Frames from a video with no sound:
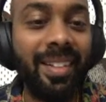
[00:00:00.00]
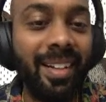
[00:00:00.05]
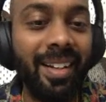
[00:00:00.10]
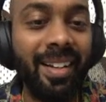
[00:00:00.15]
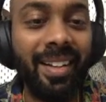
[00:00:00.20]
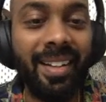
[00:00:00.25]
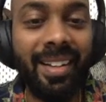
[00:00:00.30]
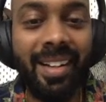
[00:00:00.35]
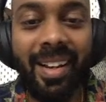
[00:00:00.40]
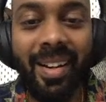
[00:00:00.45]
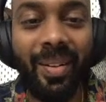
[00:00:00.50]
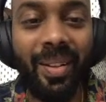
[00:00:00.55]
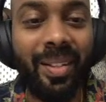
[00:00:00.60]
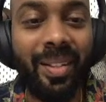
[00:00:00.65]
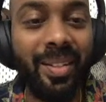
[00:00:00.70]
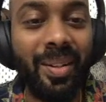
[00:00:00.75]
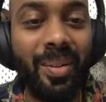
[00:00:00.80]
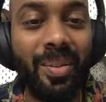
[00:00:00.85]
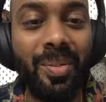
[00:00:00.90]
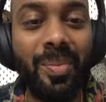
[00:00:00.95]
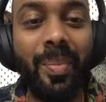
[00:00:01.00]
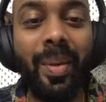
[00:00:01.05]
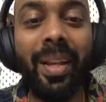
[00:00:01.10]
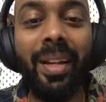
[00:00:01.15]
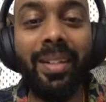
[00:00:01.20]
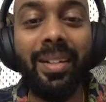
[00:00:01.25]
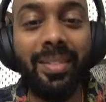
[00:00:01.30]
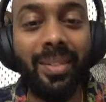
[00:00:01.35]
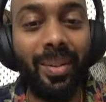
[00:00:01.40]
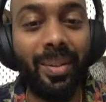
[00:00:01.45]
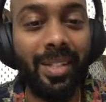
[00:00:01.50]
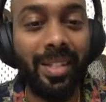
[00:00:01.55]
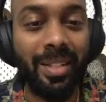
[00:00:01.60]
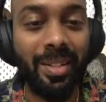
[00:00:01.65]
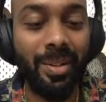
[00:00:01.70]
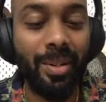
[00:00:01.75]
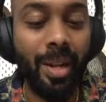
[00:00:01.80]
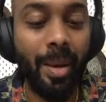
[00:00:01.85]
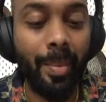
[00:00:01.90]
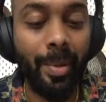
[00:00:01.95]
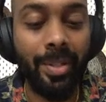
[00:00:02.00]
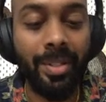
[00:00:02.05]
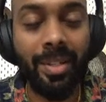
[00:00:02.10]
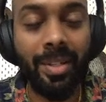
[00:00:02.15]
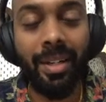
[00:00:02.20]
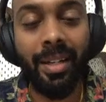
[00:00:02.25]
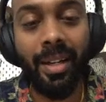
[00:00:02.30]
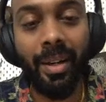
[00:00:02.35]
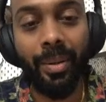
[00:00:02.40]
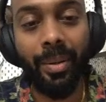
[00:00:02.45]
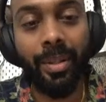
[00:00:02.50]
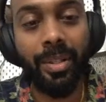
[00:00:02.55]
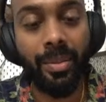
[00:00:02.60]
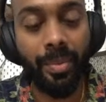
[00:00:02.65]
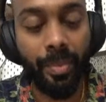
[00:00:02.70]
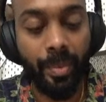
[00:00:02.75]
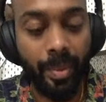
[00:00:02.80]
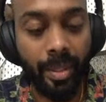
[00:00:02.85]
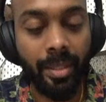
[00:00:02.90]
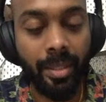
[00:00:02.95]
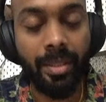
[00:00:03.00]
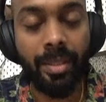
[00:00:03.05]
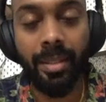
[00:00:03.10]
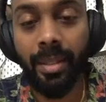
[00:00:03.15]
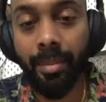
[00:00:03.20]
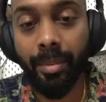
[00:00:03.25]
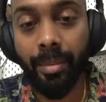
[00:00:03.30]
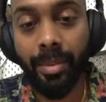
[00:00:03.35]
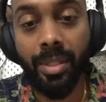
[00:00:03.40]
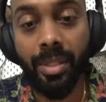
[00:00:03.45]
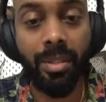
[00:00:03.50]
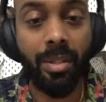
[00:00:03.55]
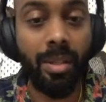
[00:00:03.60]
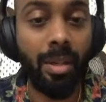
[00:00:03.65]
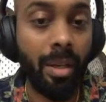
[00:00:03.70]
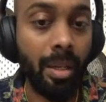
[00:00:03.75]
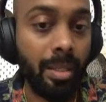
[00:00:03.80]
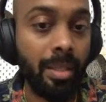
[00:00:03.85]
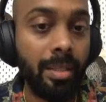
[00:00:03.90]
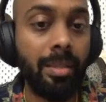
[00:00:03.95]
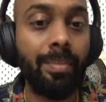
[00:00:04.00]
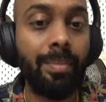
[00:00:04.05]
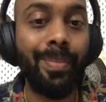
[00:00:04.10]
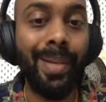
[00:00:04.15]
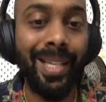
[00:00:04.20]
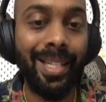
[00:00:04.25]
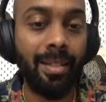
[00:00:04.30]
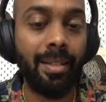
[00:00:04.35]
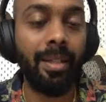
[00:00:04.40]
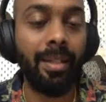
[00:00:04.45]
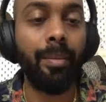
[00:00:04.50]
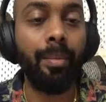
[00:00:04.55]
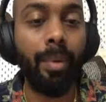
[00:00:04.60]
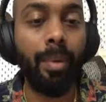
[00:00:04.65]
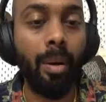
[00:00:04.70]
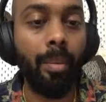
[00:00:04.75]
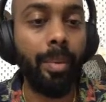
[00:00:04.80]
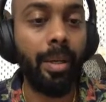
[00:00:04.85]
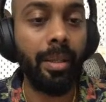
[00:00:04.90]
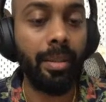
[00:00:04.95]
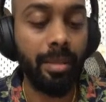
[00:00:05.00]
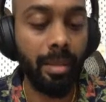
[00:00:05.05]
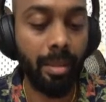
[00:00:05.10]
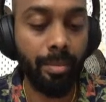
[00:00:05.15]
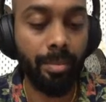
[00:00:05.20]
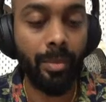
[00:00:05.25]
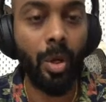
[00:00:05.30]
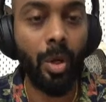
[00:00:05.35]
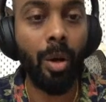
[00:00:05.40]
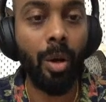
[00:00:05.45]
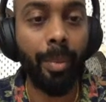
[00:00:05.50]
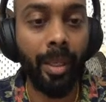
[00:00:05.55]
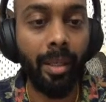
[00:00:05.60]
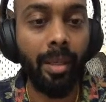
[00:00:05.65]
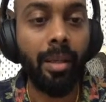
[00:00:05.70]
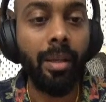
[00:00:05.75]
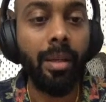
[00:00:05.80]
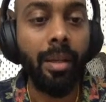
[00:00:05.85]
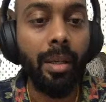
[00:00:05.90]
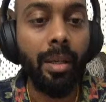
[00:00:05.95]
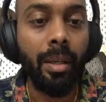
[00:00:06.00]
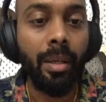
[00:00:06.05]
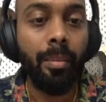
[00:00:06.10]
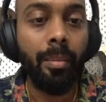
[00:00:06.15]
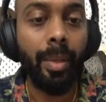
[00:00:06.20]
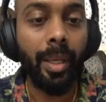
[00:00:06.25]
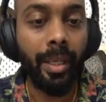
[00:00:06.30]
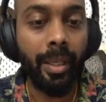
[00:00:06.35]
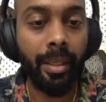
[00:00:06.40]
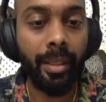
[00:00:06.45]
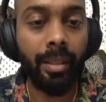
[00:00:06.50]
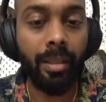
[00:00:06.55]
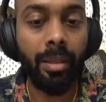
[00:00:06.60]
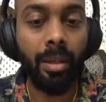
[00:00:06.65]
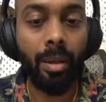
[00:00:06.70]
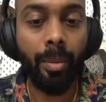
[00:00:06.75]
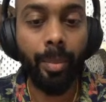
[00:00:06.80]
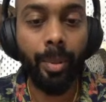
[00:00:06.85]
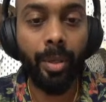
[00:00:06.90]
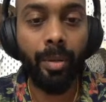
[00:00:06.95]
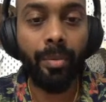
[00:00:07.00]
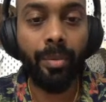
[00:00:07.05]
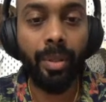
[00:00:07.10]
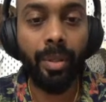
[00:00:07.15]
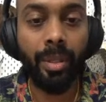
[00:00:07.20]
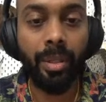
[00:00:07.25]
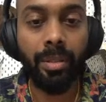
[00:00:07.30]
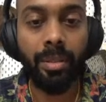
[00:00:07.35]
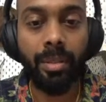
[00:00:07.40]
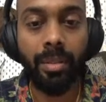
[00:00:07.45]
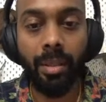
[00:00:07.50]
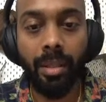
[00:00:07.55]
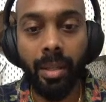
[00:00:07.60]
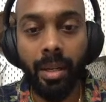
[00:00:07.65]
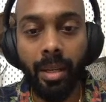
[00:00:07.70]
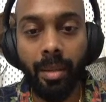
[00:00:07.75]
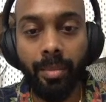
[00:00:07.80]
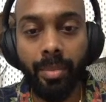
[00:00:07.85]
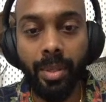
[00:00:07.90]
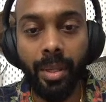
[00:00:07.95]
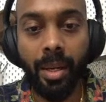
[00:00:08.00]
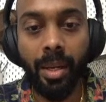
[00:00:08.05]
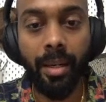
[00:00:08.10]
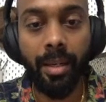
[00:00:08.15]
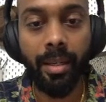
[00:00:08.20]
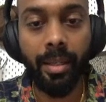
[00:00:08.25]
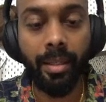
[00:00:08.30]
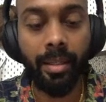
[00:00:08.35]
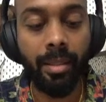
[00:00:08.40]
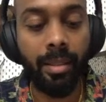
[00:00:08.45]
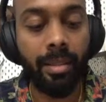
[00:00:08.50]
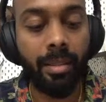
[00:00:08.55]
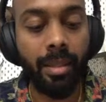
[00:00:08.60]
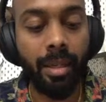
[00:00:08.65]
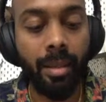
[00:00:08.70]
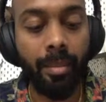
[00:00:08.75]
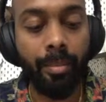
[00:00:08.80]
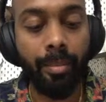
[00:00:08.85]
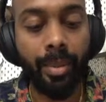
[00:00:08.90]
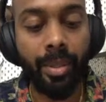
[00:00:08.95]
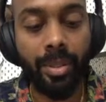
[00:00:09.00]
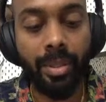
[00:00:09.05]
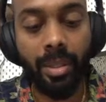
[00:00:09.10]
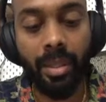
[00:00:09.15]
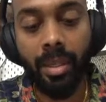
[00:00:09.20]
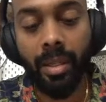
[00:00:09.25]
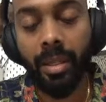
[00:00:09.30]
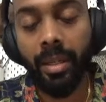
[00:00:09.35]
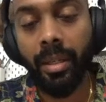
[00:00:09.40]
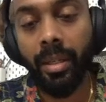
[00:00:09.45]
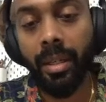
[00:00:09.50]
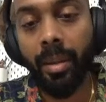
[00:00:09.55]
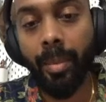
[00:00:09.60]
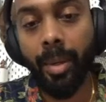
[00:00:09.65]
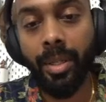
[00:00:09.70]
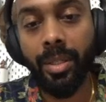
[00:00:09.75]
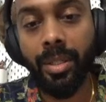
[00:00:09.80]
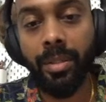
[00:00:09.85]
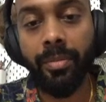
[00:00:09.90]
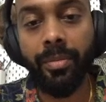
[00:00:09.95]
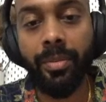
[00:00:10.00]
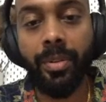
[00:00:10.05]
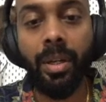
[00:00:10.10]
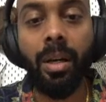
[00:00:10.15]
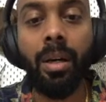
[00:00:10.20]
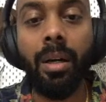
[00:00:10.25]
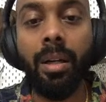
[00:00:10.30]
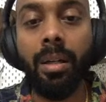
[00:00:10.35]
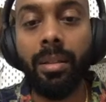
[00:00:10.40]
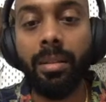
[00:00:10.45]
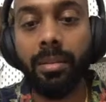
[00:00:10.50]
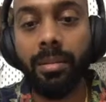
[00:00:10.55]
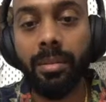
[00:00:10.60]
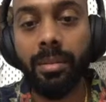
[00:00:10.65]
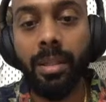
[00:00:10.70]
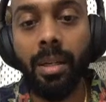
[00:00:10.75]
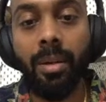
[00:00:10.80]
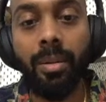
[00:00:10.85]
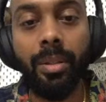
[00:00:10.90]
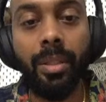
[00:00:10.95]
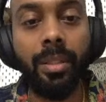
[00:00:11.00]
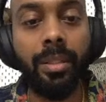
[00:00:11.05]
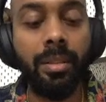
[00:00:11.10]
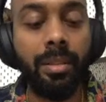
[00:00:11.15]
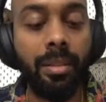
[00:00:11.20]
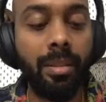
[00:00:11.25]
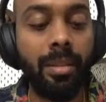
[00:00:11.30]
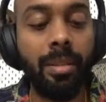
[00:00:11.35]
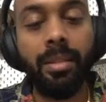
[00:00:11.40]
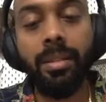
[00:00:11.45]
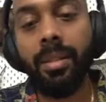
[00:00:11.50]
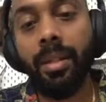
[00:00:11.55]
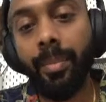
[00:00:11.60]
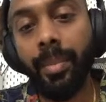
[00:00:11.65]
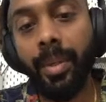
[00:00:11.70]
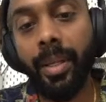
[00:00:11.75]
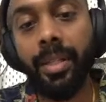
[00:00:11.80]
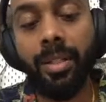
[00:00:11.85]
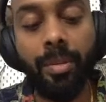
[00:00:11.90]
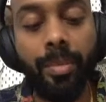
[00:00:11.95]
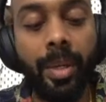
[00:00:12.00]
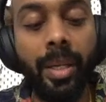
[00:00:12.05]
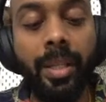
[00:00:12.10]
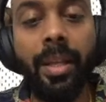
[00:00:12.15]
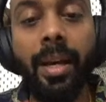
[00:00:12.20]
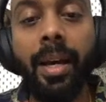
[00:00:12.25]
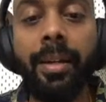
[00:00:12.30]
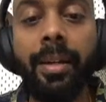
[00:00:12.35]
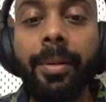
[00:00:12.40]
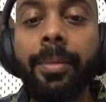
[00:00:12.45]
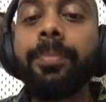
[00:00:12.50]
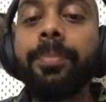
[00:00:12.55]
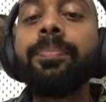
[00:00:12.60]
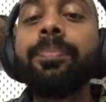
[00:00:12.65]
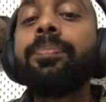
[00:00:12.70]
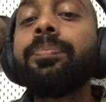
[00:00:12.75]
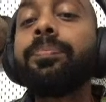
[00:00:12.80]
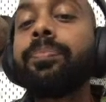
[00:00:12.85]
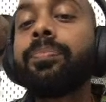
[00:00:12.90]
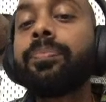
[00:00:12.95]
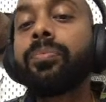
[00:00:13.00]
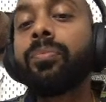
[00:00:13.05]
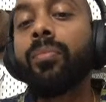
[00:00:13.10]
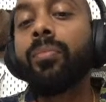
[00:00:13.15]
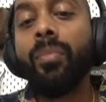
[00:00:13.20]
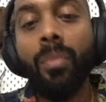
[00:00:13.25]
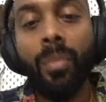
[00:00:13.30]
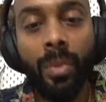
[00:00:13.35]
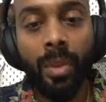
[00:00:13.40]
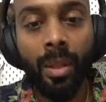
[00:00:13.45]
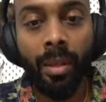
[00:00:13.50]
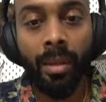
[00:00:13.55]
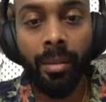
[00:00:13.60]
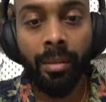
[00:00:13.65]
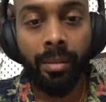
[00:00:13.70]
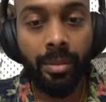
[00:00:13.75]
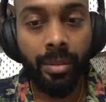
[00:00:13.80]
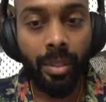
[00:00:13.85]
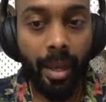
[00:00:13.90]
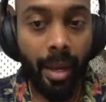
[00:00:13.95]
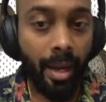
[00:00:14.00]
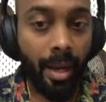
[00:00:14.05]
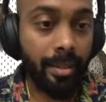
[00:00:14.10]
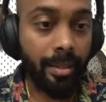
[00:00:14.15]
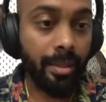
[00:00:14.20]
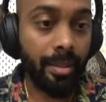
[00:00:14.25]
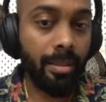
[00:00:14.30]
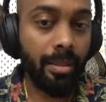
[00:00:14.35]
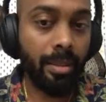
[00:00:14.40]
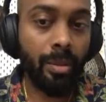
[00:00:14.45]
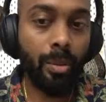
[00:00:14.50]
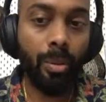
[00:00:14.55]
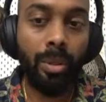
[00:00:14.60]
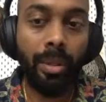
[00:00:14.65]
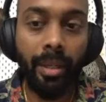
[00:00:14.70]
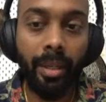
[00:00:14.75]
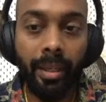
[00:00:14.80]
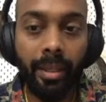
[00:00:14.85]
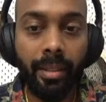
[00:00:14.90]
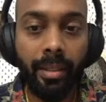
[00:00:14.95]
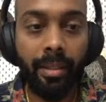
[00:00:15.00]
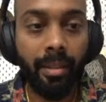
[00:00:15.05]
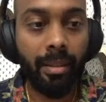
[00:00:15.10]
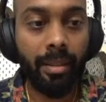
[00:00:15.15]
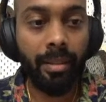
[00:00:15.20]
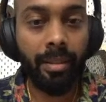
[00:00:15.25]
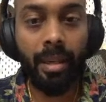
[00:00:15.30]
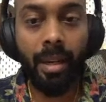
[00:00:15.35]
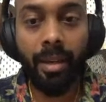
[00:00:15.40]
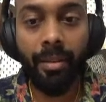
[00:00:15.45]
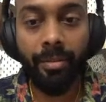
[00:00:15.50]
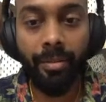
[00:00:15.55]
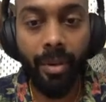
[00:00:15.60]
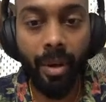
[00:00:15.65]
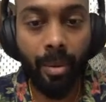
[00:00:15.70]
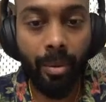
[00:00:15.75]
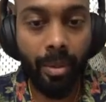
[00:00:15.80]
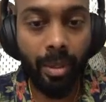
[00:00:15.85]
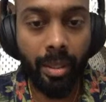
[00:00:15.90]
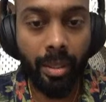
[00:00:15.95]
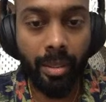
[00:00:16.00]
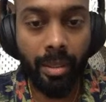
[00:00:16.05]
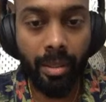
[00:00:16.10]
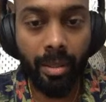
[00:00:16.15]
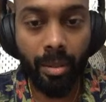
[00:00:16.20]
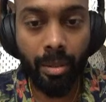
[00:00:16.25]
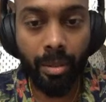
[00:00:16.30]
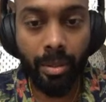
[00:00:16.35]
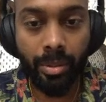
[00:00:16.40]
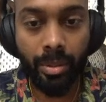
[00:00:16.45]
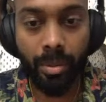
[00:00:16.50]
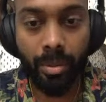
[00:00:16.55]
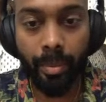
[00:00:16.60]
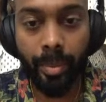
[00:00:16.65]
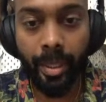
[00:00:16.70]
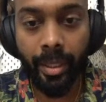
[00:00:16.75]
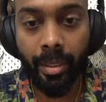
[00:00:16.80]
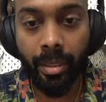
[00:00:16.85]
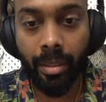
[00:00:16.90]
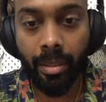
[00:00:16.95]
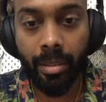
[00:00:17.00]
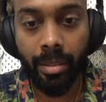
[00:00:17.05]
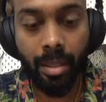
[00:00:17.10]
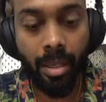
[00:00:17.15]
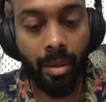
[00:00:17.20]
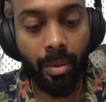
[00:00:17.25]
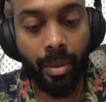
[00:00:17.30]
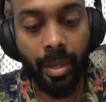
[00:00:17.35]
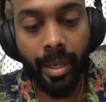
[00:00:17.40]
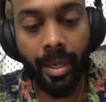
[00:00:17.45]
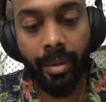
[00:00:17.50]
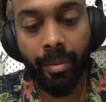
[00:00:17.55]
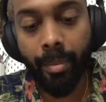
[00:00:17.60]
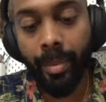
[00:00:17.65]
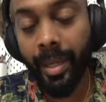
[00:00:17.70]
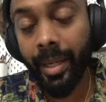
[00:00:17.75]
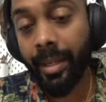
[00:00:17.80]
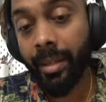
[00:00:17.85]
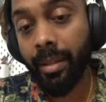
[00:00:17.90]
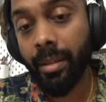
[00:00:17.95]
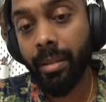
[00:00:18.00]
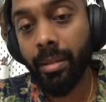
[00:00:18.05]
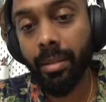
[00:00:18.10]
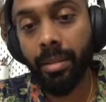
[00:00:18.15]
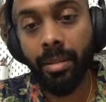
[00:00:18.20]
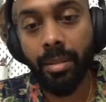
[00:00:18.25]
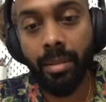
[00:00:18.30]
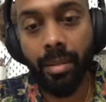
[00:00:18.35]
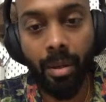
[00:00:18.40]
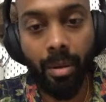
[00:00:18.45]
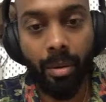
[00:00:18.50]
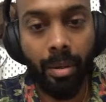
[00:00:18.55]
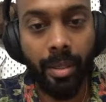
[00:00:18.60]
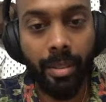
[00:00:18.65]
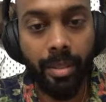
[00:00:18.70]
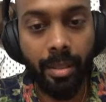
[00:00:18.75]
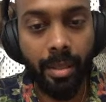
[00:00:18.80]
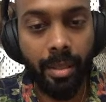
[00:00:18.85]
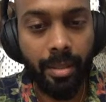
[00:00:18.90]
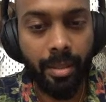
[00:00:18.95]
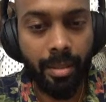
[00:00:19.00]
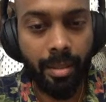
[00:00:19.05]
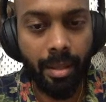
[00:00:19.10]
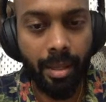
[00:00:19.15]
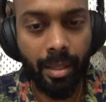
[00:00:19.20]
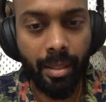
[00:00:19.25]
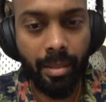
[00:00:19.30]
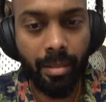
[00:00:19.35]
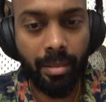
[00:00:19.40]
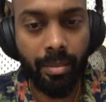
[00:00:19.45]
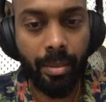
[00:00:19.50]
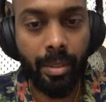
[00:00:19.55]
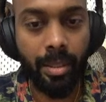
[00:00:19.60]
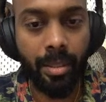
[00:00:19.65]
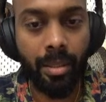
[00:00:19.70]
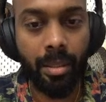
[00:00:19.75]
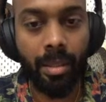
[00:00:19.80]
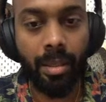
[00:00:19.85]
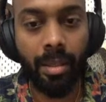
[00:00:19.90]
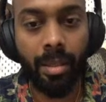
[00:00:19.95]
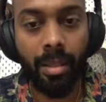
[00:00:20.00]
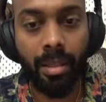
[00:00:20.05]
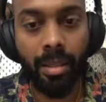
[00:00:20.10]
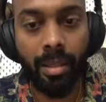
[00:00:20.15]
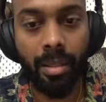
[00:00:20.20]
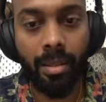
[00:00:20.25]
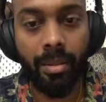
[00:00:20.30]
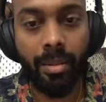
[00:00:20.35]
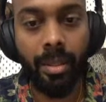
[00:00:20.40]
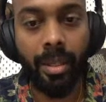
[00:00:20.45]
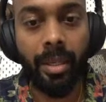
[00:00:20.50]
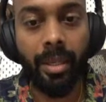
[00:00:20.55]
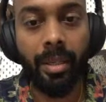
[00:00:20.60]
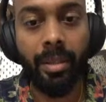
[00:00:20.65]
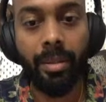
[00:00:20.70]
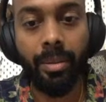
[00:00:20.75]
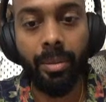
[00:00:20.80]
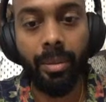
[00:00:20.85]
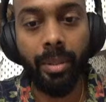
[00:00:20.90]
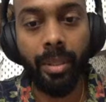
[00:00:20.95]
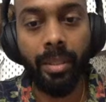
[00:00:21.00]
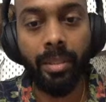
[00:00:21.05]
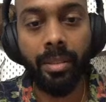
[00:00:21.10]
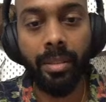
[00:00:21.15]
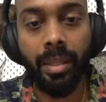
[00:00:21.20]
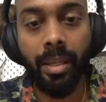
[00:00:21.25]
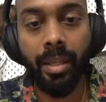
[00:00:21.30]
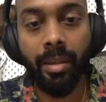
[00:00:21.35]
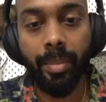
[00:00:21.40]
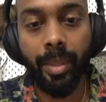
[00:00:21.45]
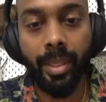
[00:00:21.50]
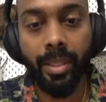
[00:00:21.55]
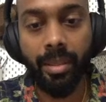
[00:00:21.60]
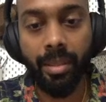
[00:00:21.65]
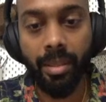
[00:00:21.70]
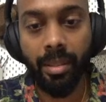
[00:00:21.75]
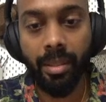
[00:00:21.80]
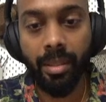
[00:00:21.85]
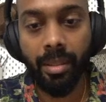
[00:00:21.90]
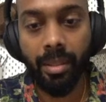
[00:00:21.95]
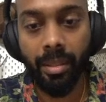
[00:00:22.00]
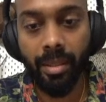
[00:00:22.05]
I know it sounds mean. So just to demonstrate how this works, and I'm just not pasting properties, I'm copying, making a copy of this, and then I'm selecting this, and I'm pressing again Command Shift R. Now this is replaced by that. So yeah, it's a cool trick that I found, and also because now I have made this. Now let's try this with okay, two things get pasted.